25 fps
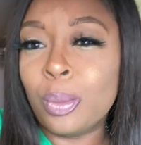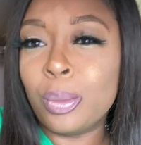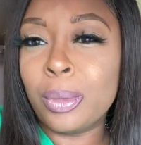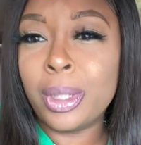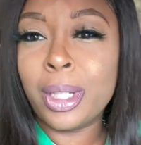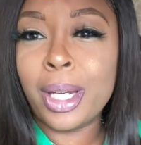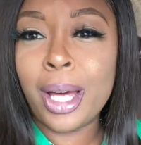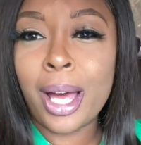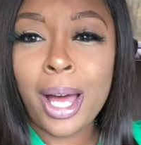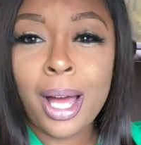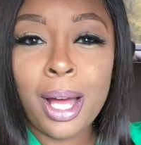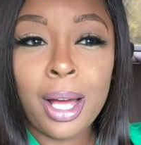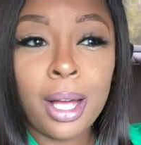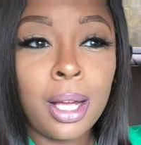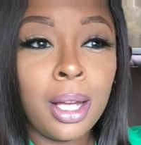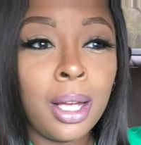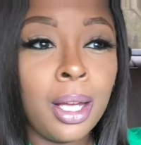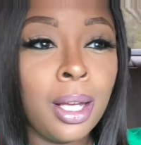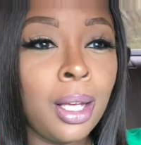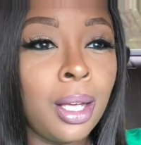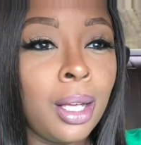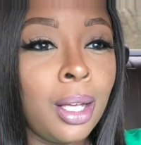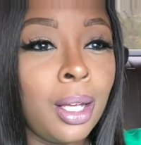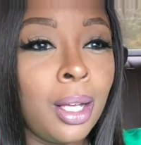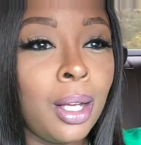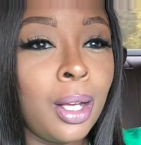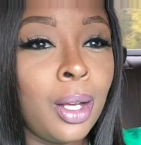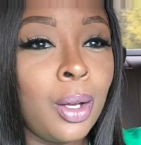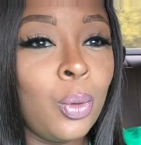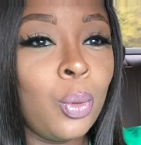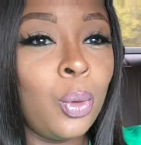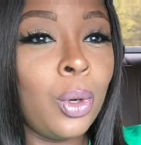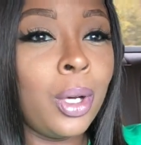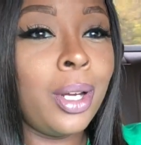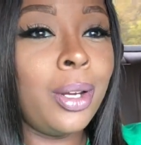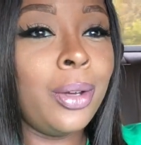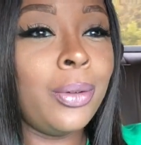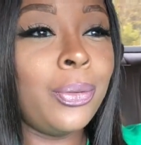nah.
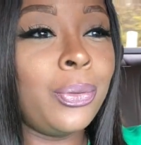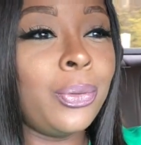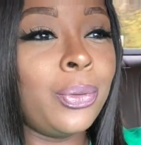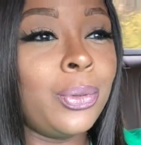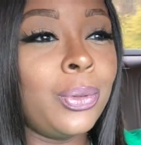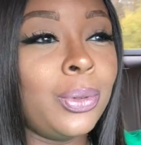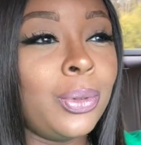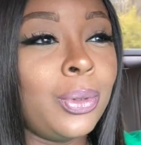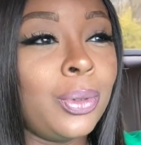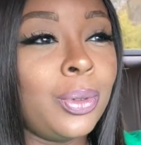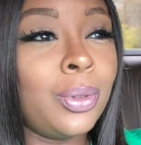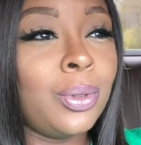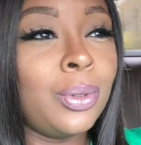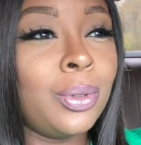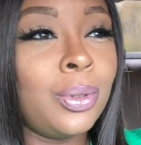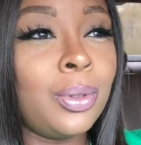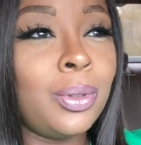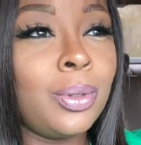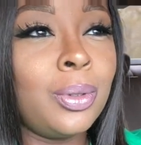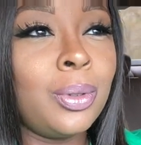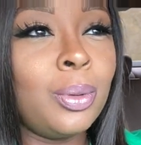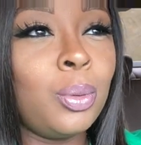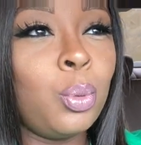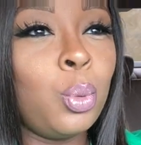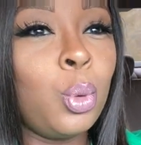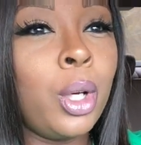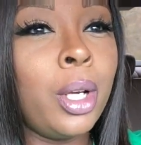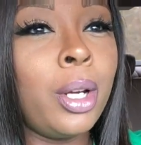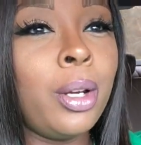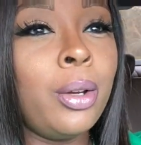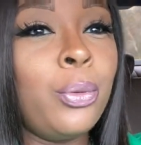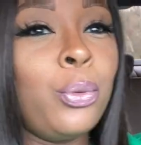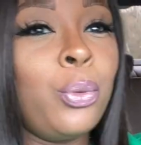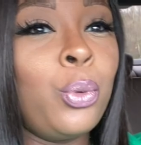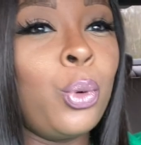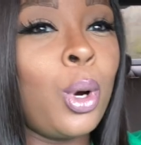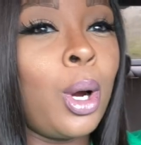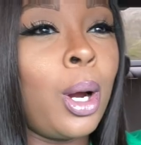What if... What
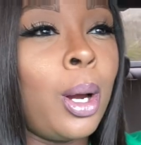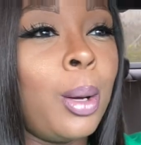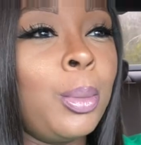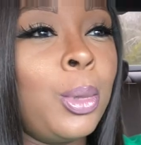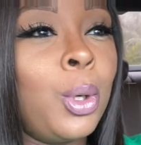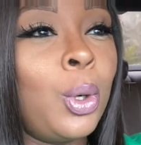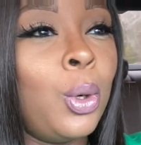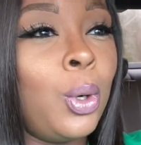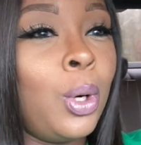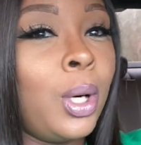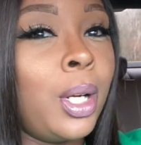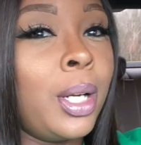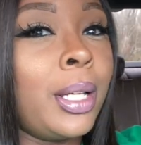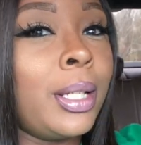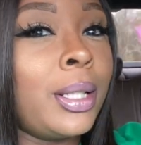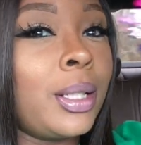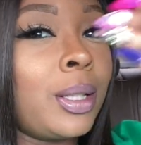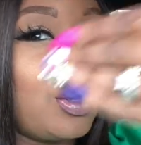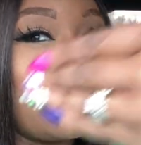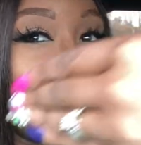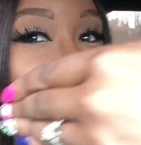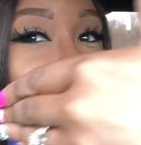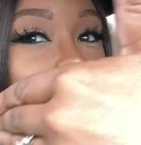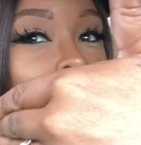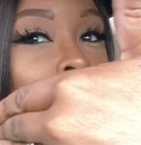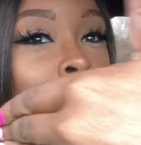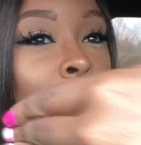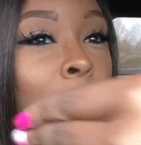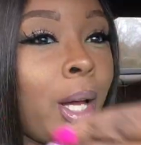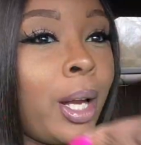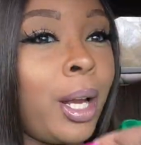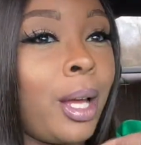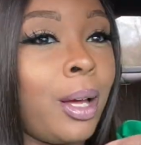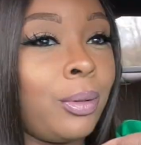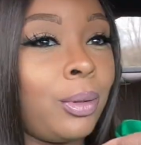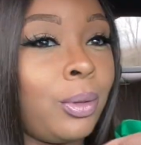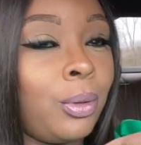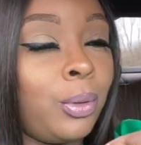if where I'm going is right
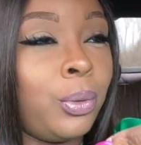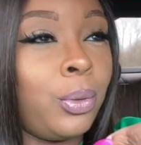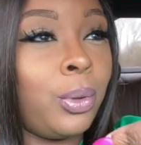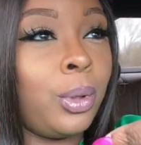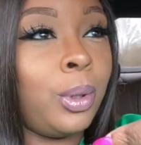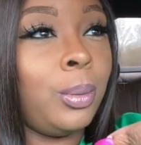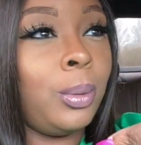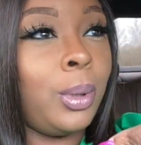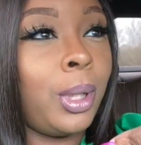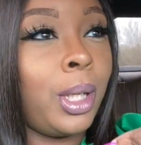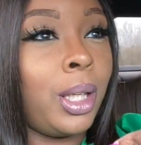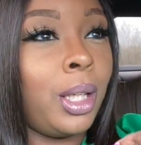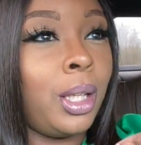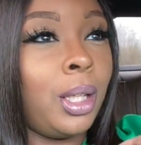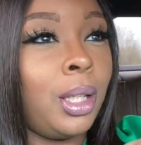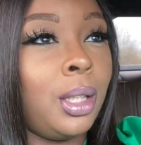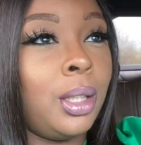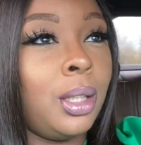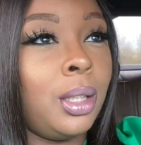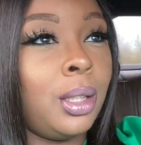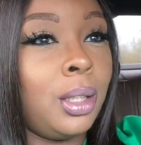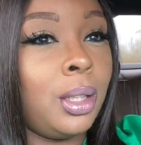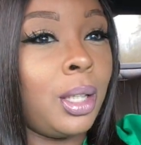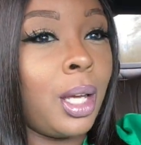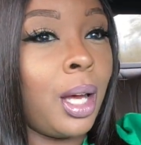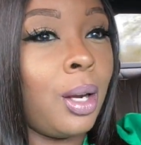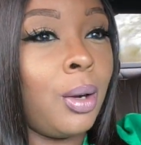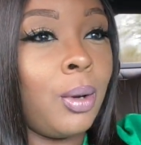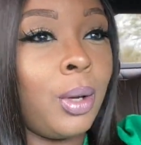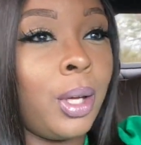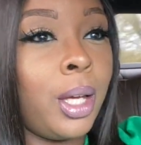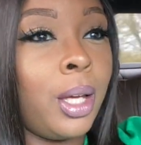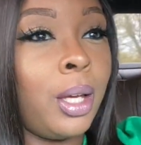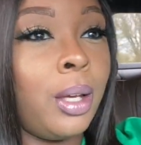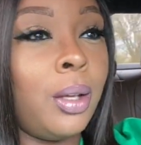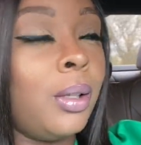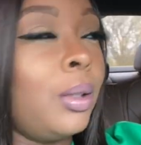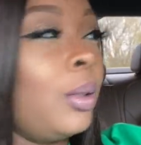off the freeway? Y'all don't
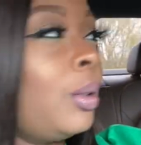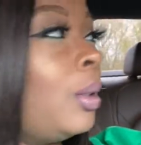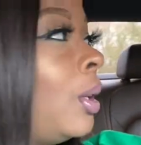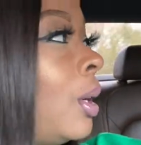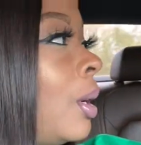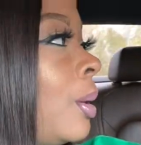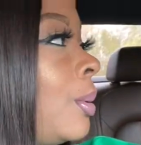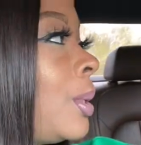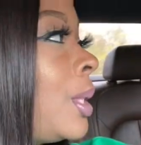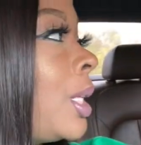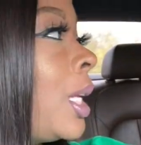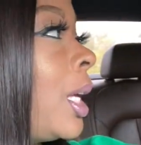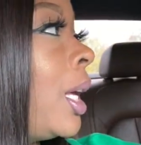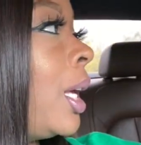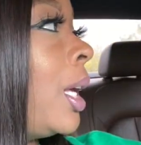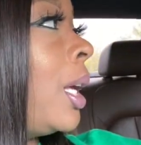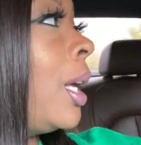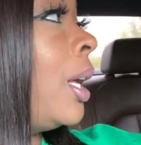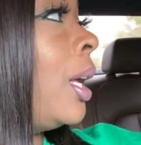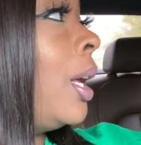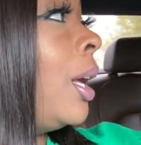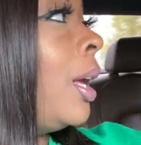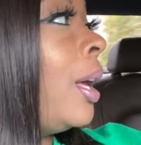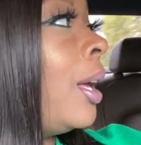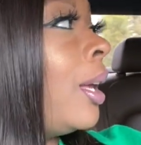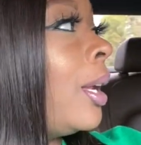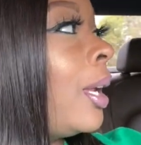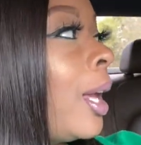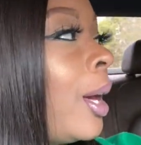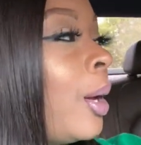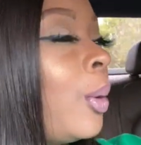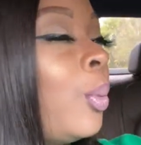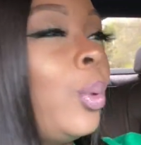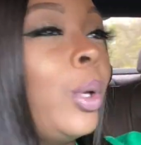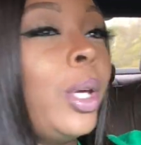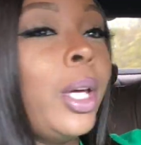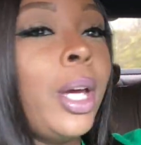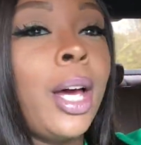have, you know what I'm saying? Like,
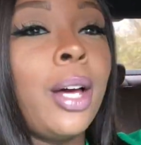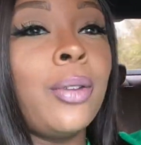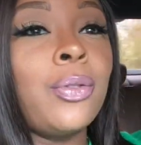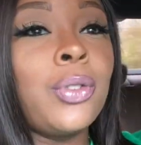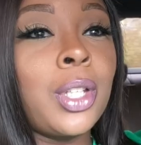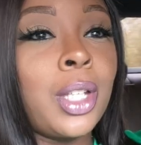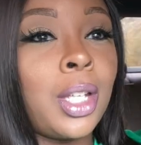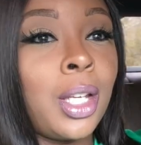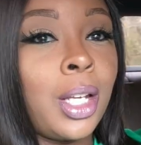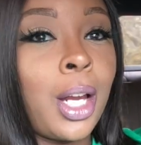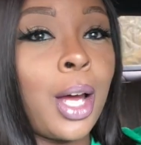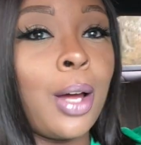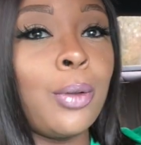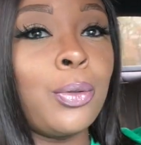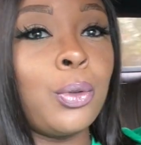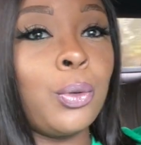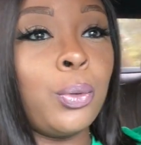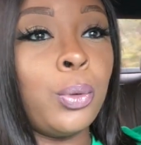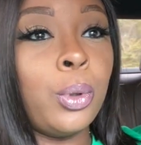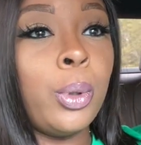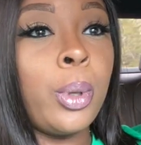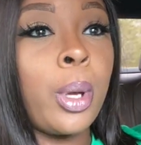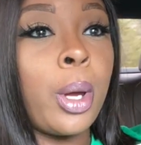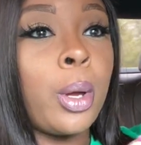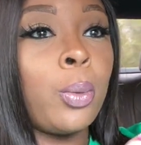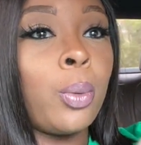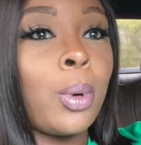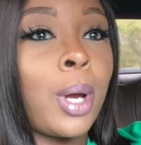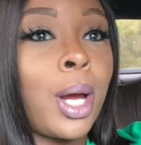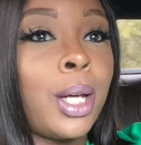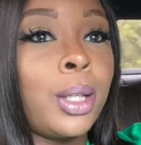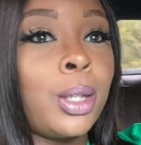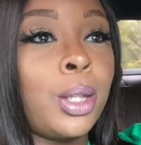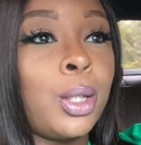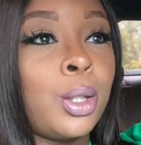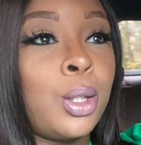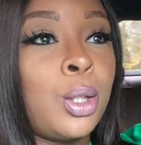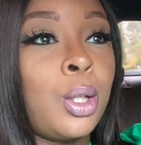we have to get off the freeway,
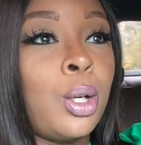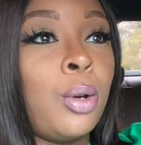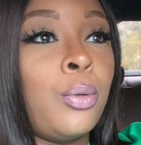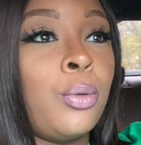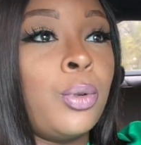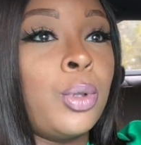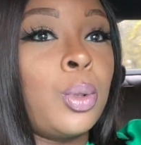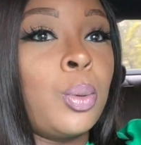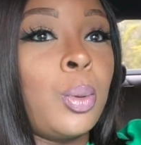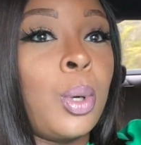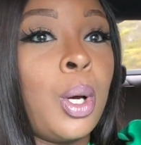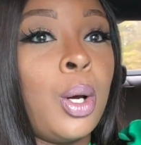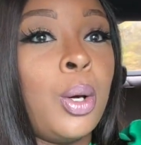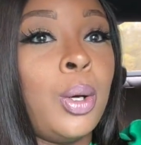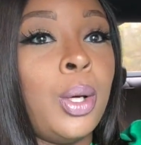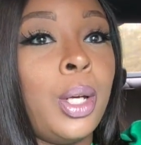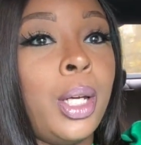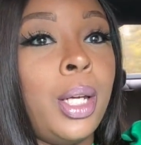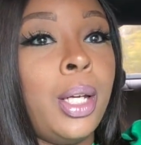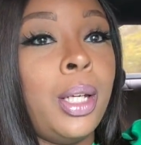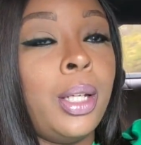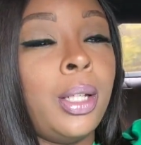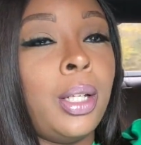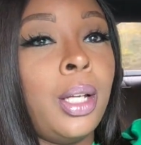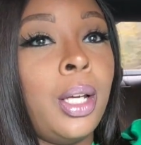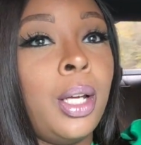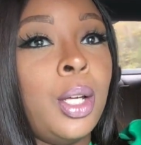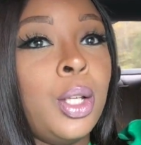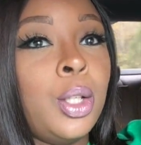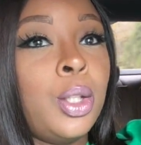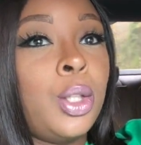ride the service road, and